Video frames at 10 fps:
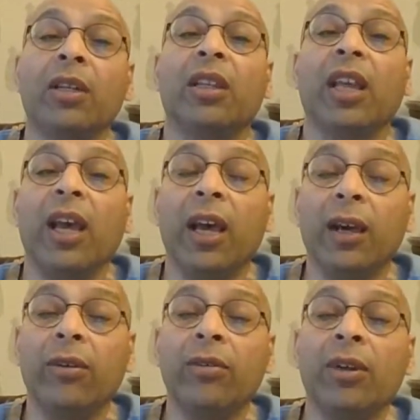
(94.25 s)
they
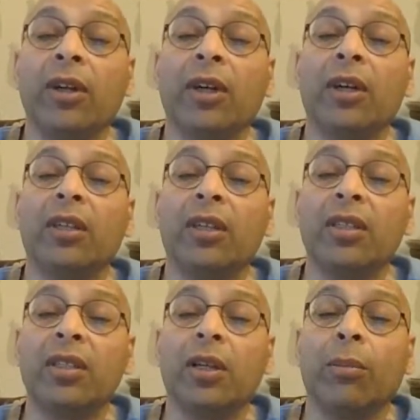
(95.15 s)
have
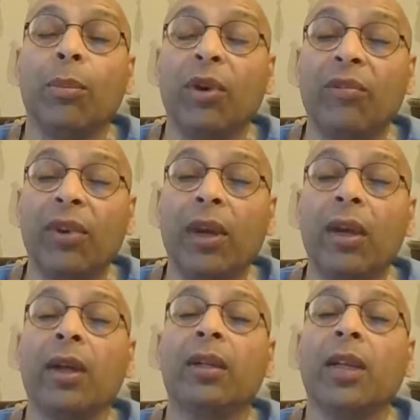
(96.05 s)
this
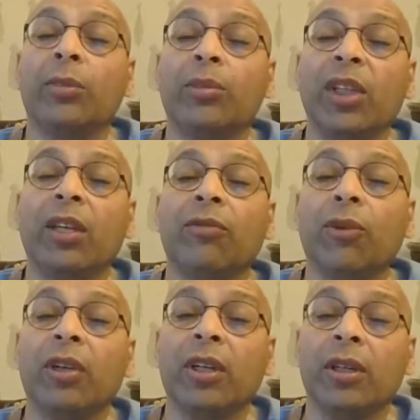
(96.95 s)
buffet type thing
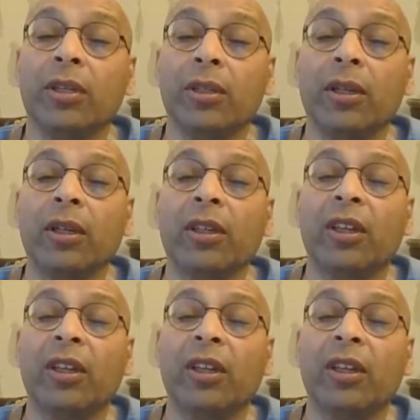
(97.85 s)
for their